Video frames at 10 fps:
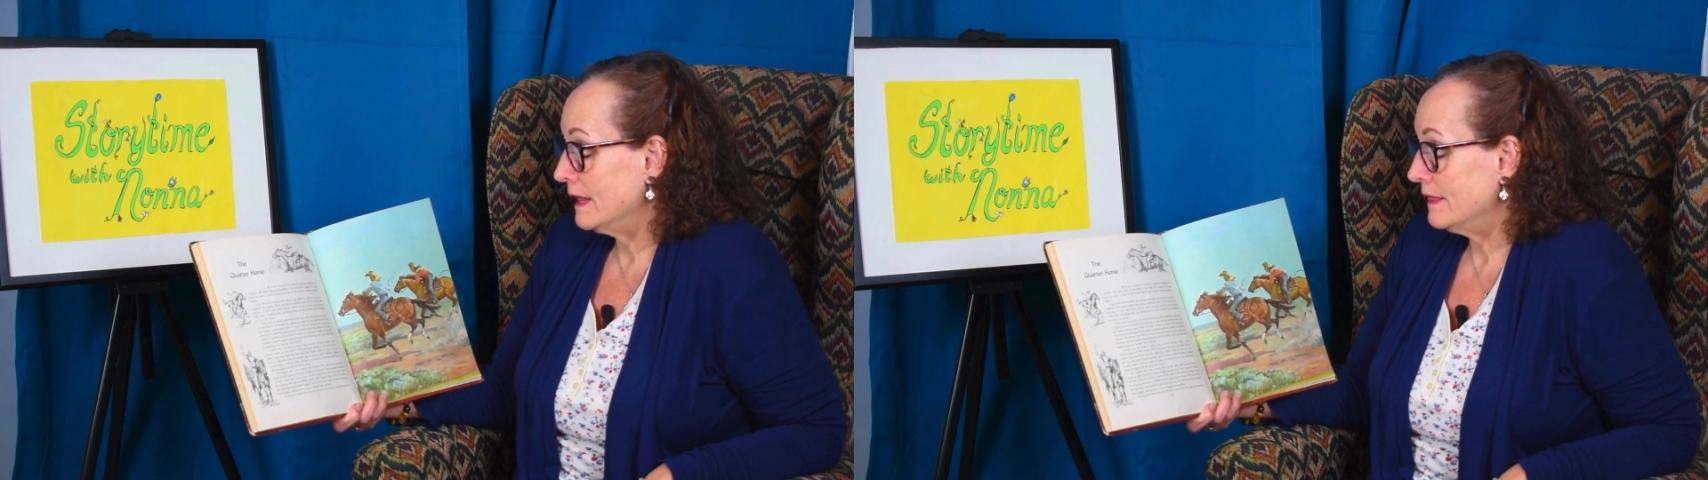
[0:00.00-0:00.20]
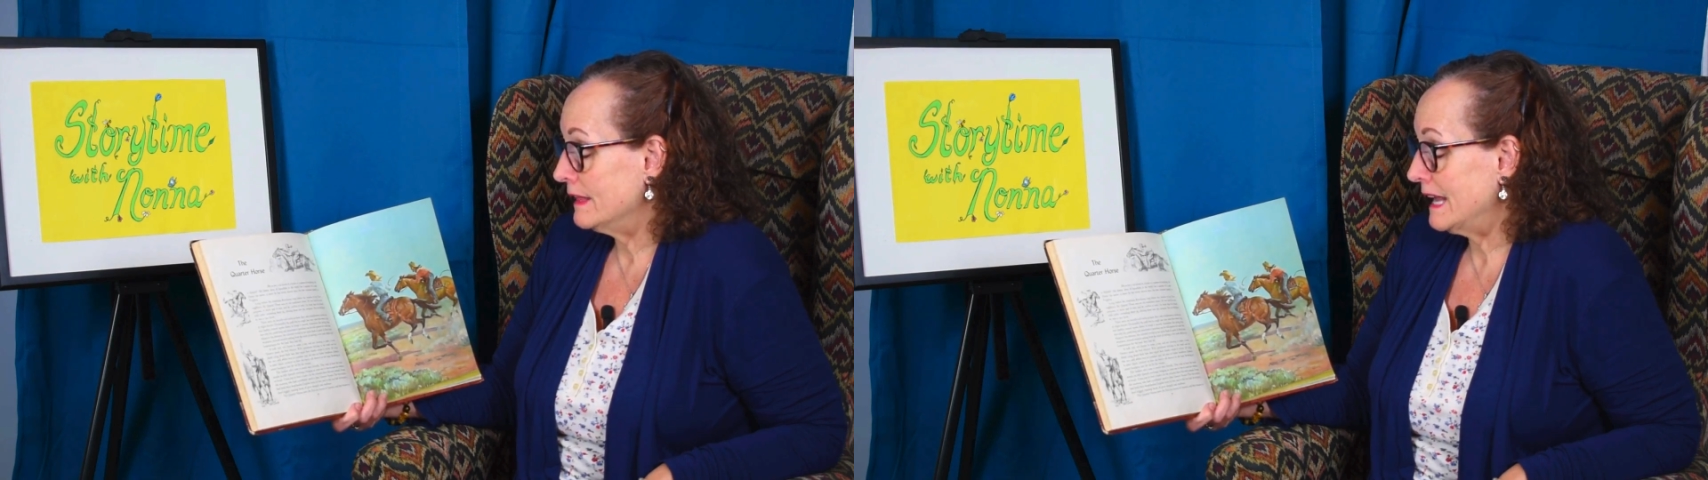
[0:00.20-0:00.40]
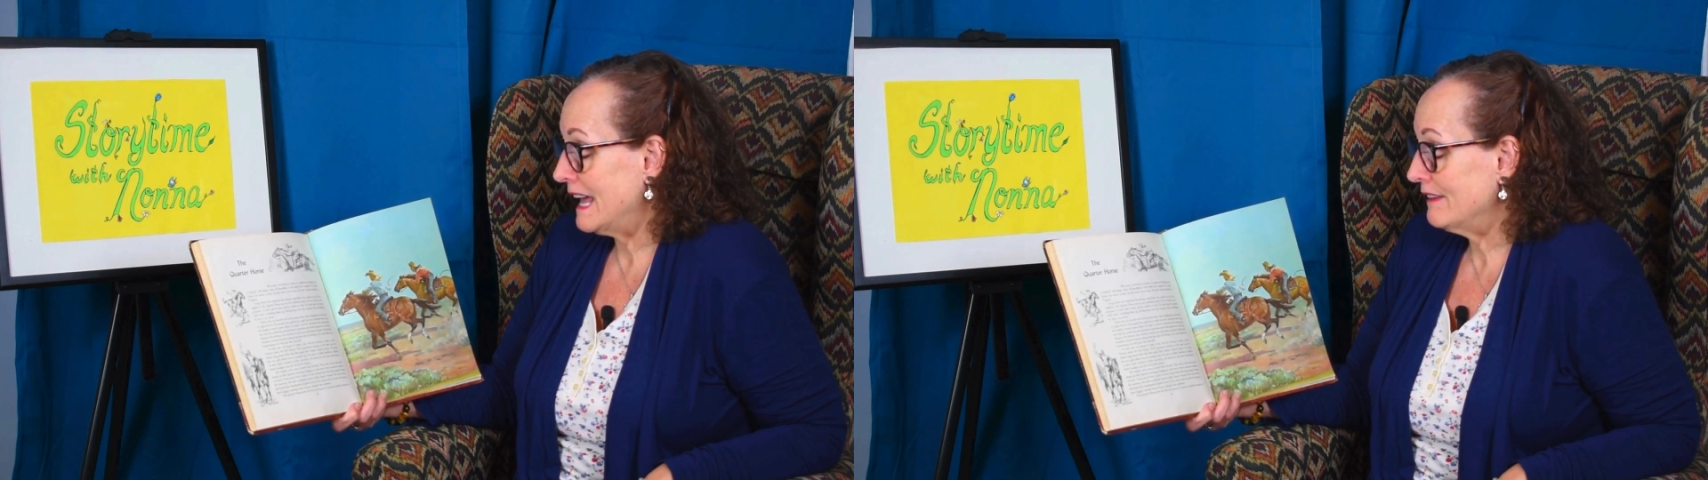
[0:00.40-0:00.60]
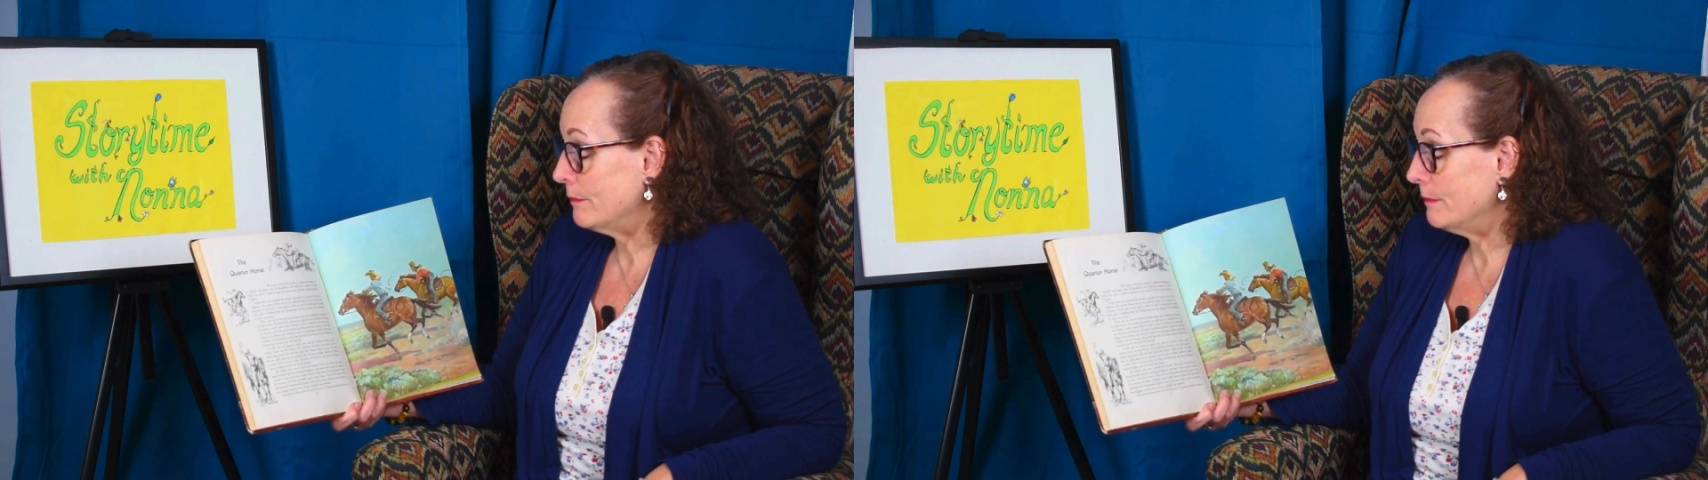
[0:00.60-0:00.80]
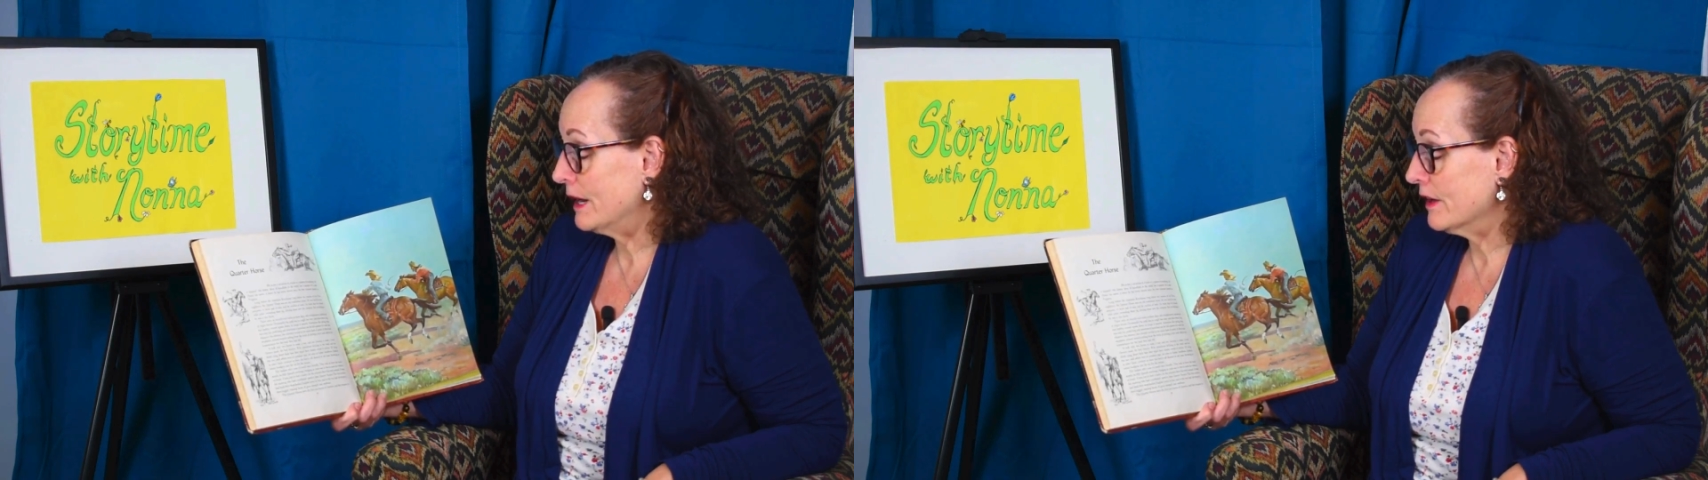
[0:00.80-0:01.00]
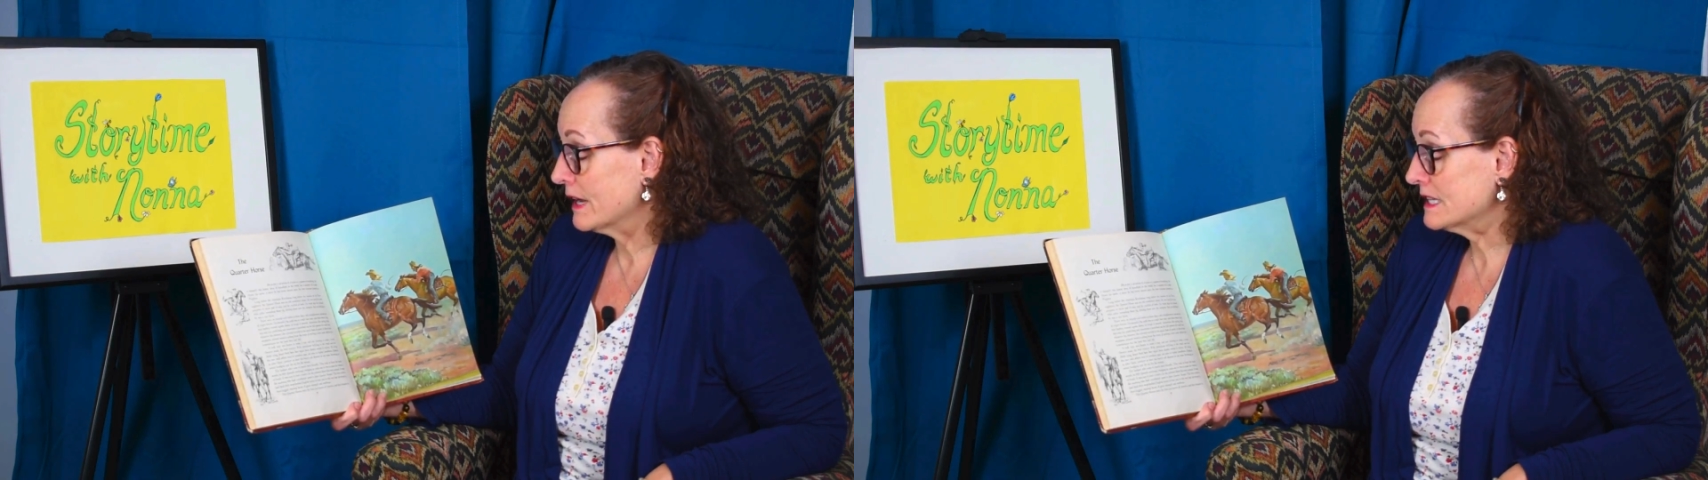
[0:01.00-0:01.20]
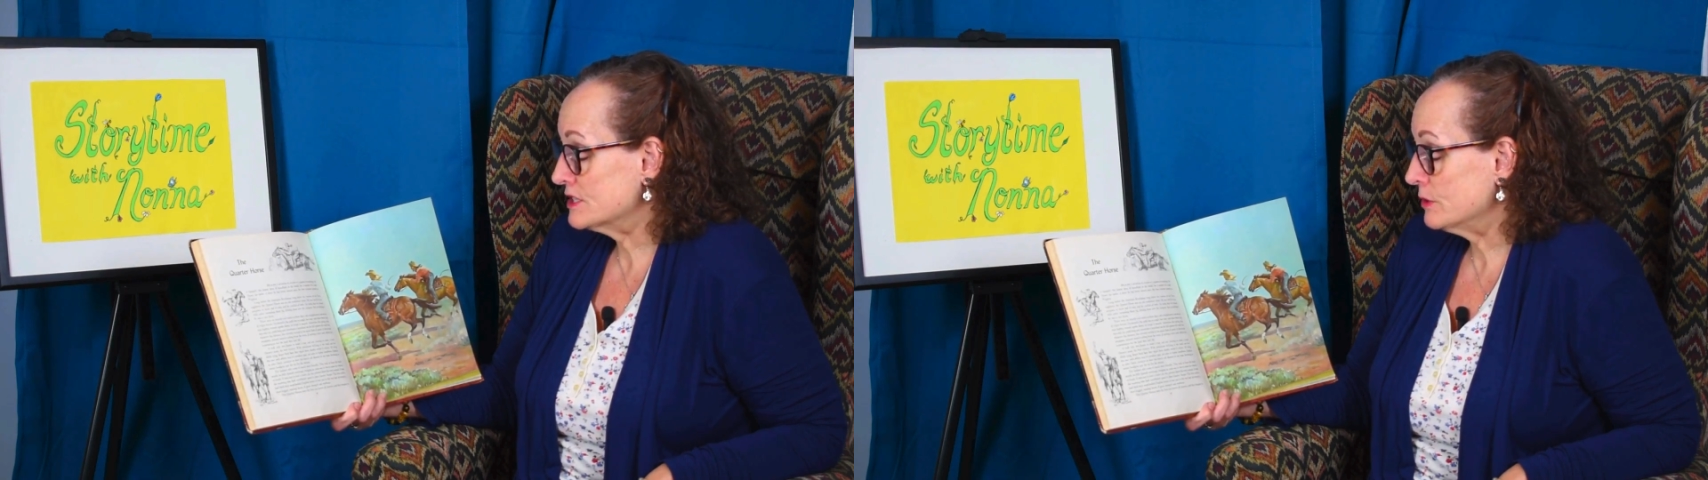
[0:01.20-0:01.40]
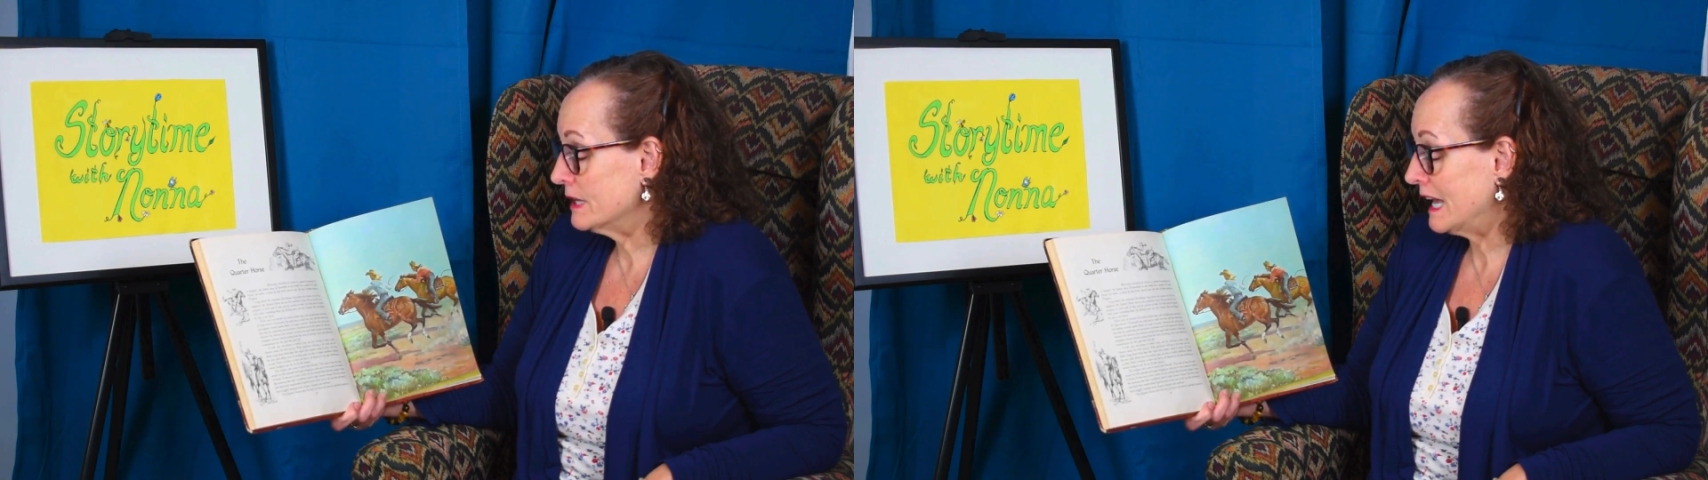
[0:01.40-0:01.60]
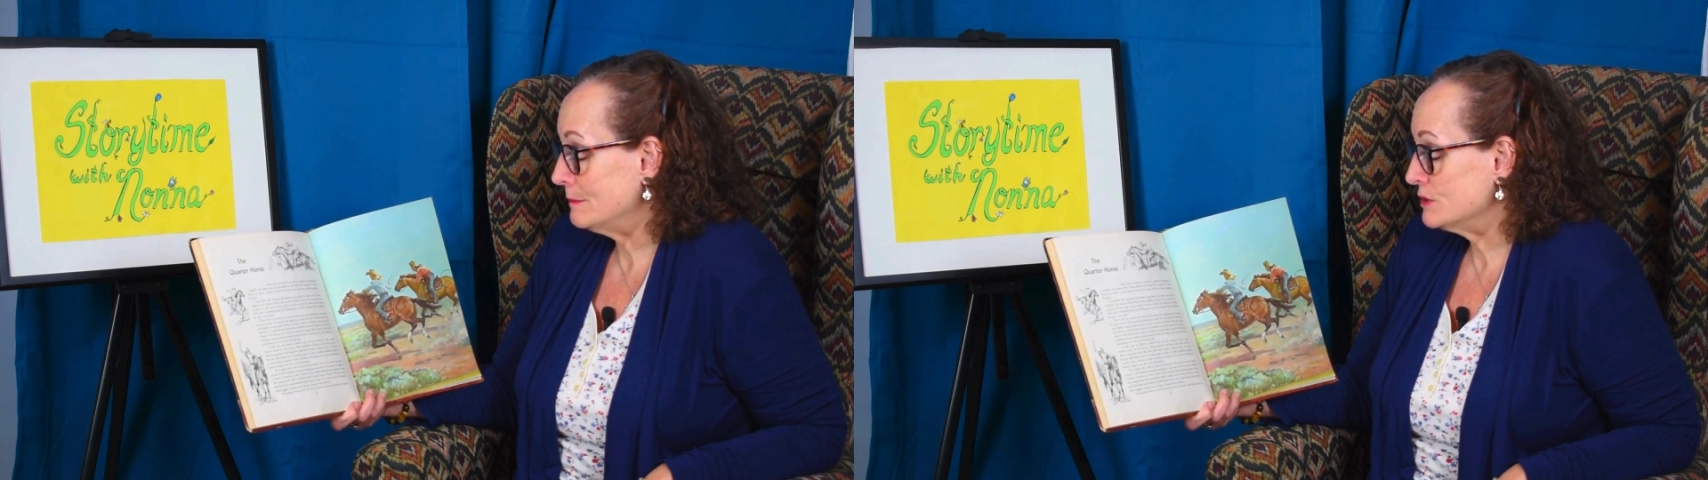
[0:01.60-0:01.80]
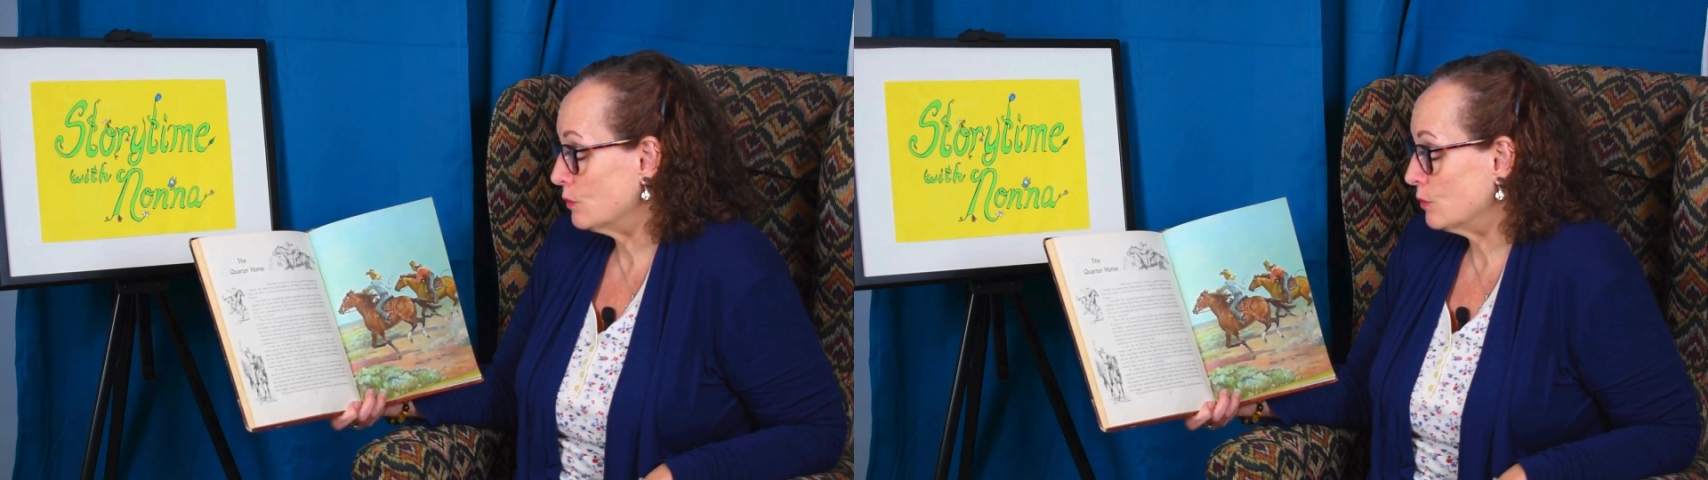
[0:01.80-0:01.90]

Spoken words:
The Native Americans who came